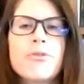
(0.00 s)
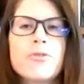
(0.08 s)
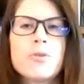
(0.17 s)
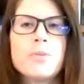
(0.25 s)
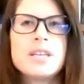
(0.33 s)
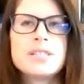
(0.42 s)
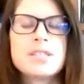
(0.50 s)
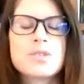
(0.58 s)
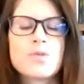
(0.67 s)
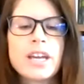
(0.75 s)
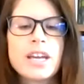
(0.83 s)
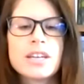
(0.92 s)
for me is this
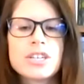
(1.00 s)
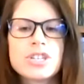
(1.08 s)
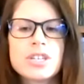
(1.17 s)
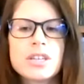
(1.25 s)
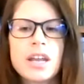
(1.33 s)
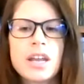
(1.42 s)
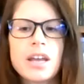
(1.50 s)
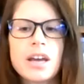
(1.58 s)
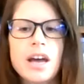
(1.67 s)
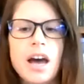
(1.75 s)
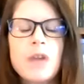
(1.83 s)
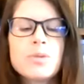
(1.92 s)
recognition that
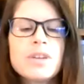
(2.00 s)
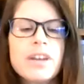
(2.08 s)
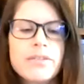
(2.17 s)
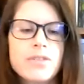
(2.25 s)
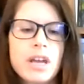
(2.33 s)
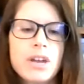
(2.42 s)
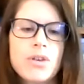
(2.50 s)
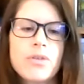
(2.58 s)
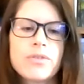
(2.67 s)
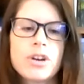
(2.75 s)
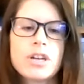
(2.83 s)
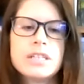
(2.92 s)
I will never get
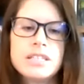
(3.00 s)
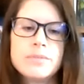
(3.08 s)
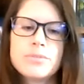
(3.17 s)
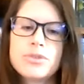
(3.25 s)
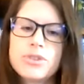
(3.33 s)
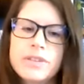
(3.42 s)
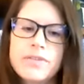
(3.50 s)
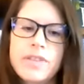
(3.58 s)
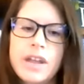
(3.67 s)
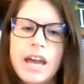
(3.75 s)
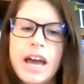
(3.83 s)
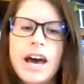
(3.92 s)
over a deep grief
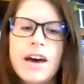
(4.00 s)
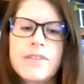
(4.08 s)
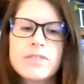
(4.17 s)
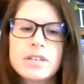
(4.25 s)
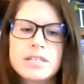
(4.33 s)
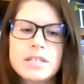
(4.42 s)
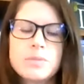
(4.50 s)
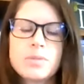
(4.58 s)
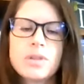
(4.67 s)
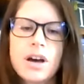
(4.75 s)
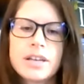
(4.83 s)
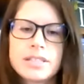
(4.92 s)
that I have and a deep
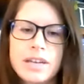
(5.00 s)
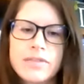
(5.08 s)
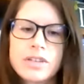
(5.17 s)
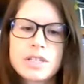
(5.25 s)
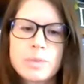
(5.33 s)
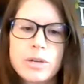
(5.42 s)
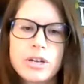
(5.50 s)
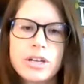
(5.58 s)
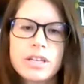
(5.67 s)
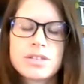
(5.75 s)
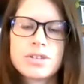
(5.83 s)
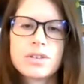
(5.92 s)
loss that I've
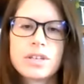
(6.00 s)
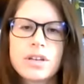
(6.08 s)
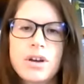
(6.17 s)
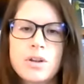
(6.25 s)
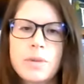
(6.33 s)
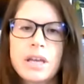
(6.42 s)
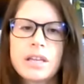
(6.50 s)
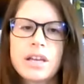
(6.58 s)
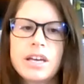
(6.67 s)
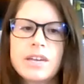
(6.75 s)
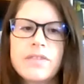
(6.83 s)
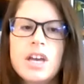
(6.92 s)
experienced early on in my
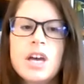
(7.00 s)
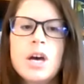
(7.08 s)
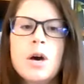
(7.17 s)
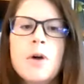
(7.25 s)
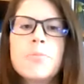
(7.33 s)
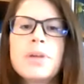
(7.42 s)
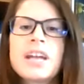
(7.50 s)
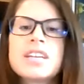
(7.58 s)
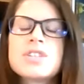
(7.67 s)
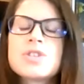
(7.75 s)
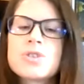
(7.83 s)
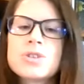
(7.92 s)
life. But I
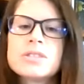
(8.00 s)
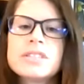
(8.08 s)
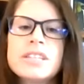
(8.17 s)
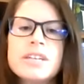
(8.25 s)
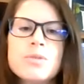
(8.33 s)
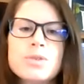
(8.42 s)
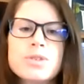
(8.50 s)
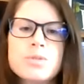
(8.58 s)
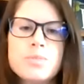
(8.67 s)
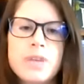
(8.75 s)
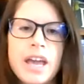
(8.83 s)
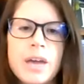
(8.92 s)
certainly will
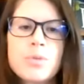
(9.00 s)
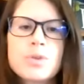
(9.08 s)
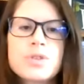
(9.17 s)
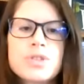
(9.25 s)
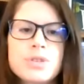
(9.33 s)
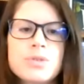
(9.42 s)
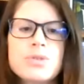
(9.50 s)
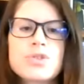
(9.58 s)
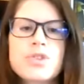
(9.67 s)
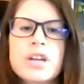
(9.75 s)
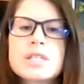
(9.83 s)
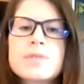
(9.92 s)
be able to
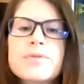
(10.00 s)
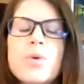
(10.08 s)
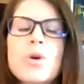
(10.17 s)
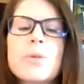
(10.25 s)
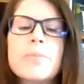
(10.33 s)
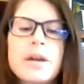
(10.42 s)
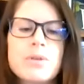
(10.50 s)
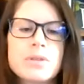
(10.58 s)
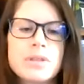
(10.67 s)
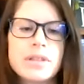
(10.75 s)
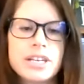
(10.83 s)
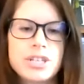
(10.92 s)
transform my
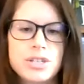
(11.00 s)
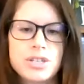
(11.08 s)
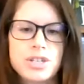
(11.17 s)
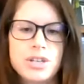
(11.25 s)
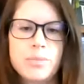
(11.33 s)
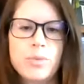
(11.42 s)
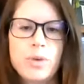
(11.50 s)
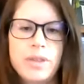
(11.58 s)
relationship with